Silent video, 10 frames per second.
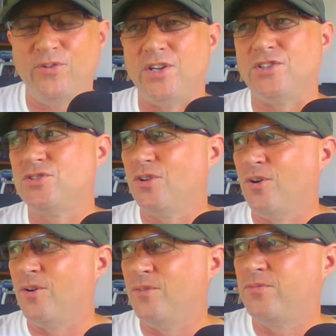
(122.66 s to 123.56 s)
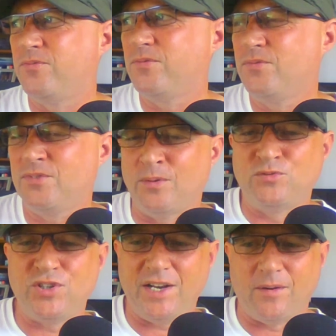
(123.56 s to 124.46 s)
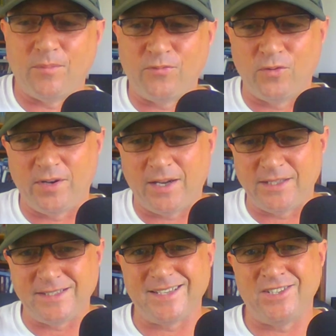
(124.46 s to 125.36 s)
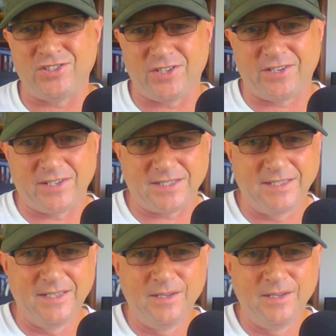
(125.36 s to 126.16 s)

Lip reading: footage of him training before he had his injury, Kris?